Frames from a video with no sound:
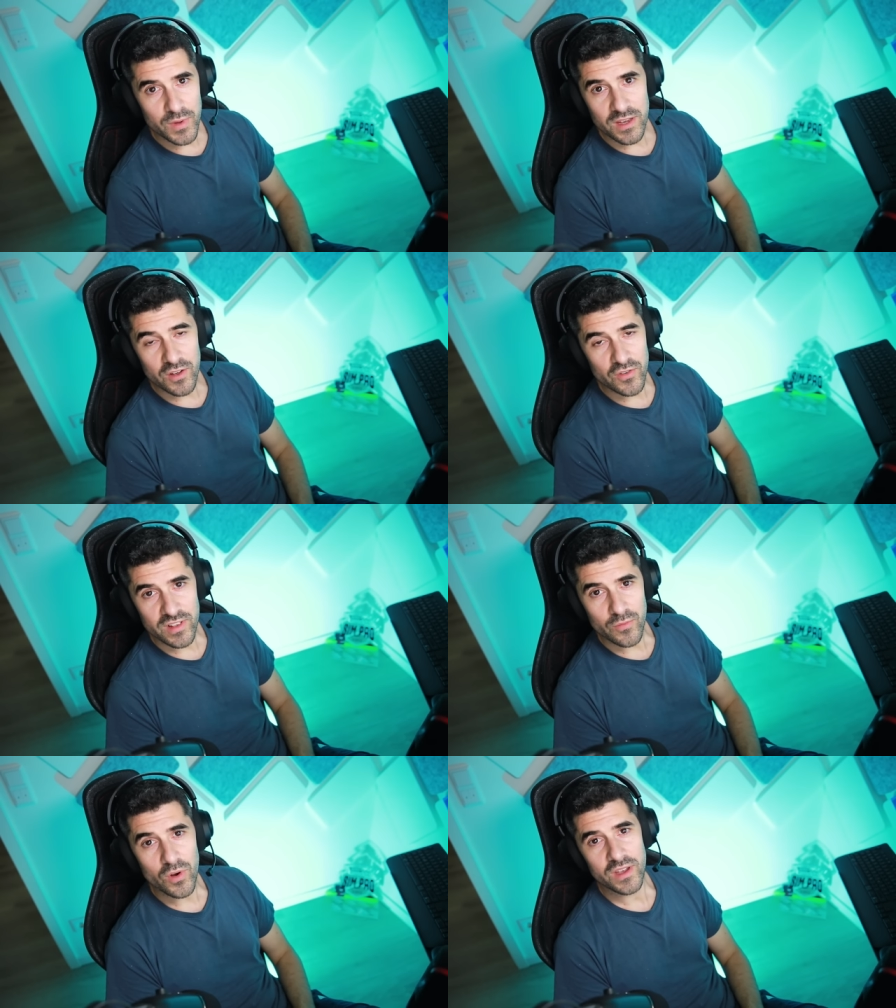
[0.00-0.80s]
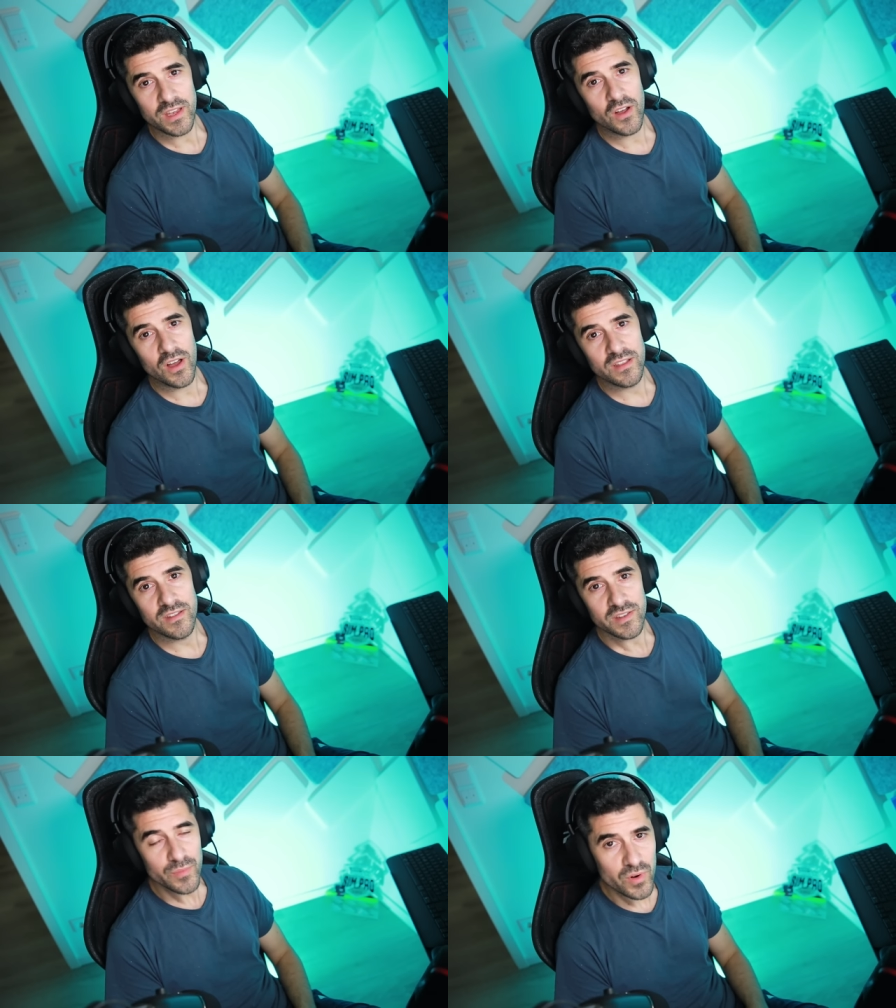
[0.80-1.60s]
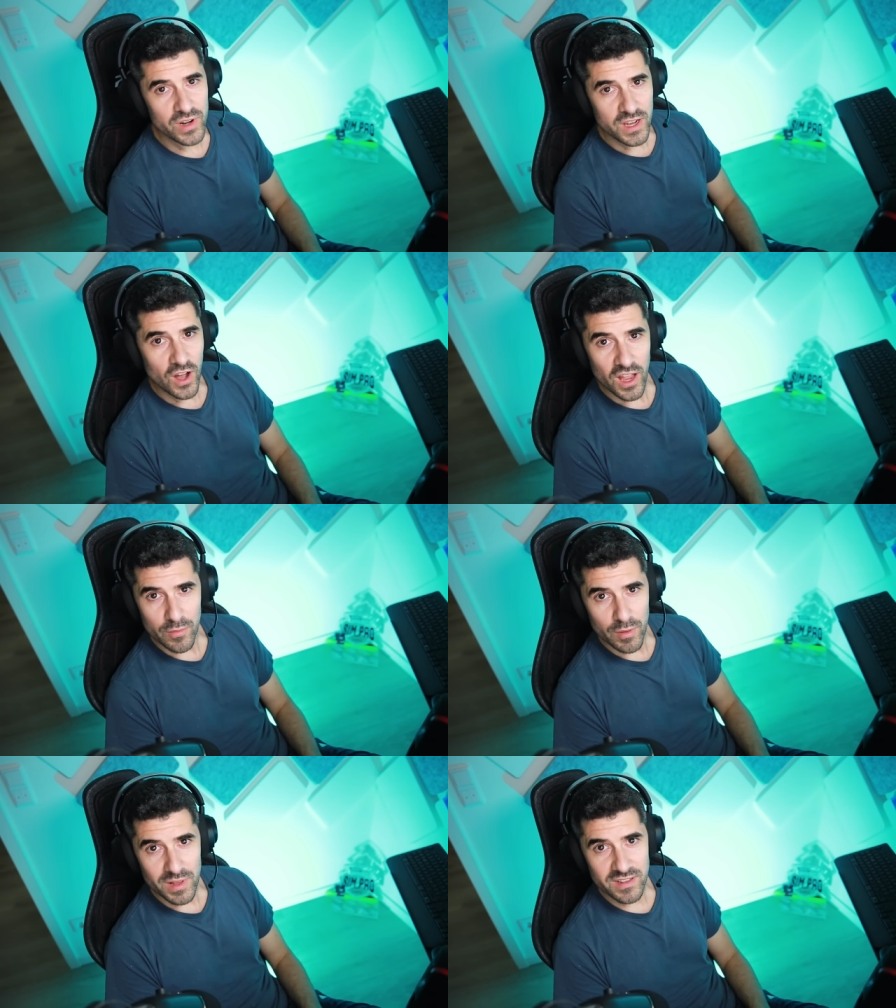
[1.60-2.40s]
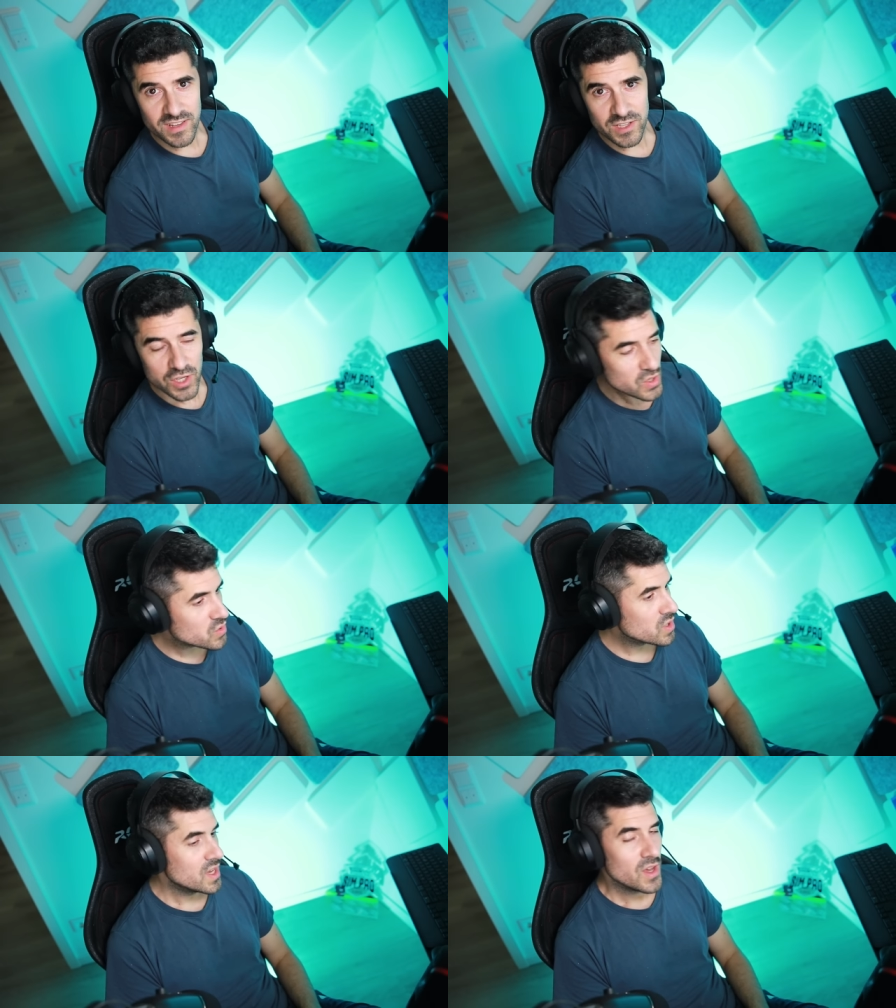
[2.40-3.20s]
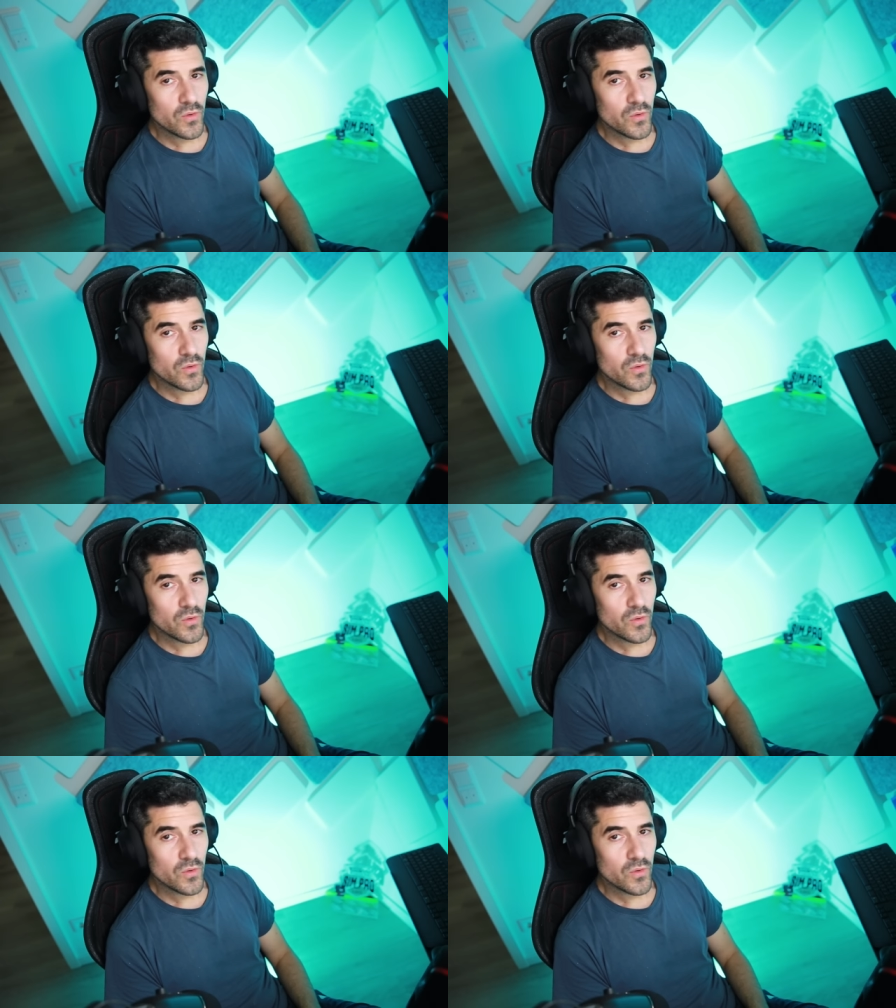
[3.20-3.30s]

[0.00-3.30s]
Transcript: We are currently working on supporting Automobilista two.